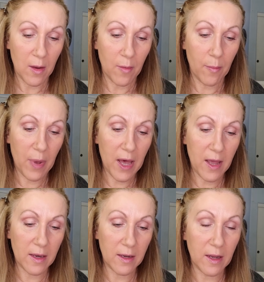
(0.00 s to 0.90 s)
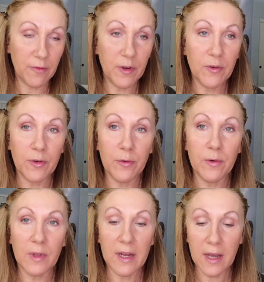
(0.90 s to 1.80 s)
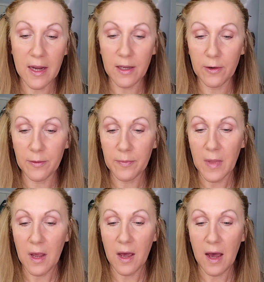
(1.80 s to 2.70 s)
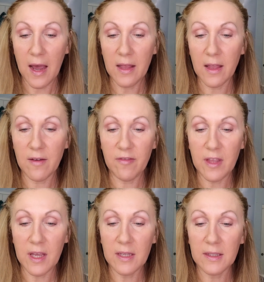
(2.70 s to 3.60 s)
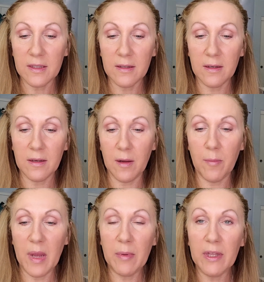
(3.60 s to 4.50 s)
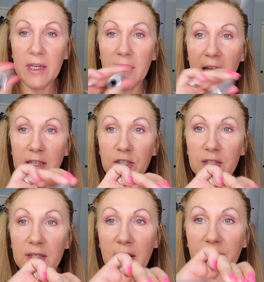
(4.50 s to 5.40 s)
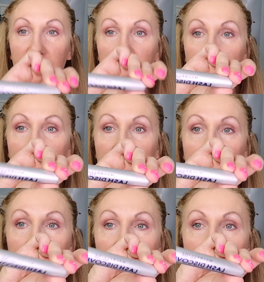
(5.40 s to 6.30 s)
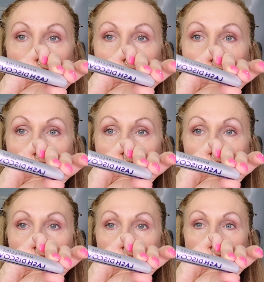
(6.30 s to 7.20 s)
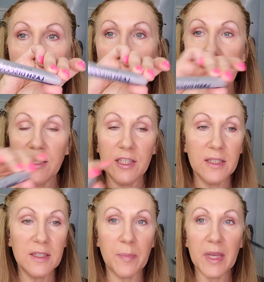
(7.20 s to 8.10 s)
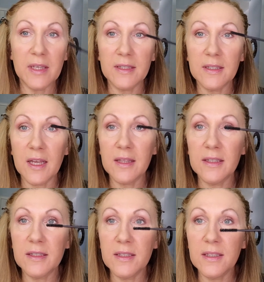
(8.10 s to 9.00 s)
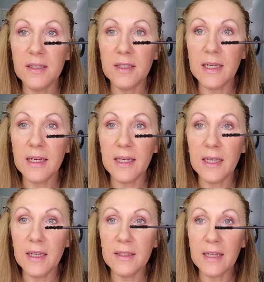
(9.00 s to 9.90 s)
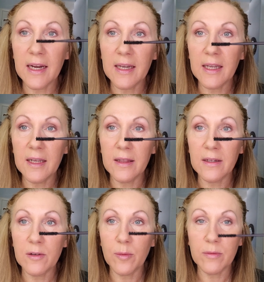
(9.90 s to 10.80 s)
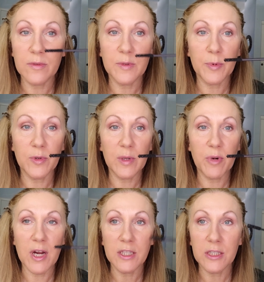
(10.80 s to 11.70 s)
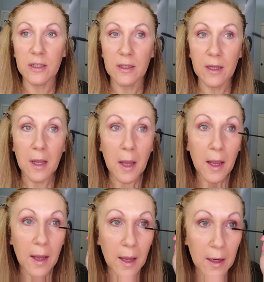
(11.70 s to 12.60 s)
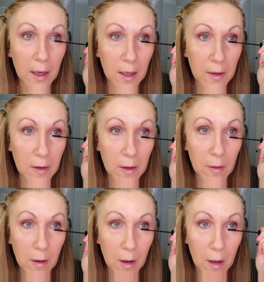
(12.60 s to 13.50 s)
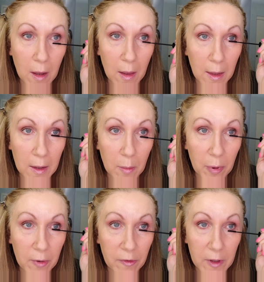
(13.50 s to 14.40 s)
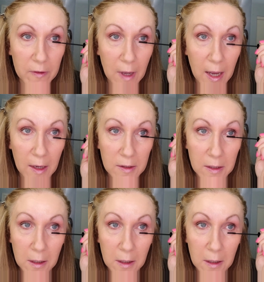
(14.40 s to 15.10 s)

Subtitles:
But if you do, like I do, I love this Maybelline Lash Discovery for the bottom lashes because it's got this teeny tiny little spoolie brush and it's like the perfect size.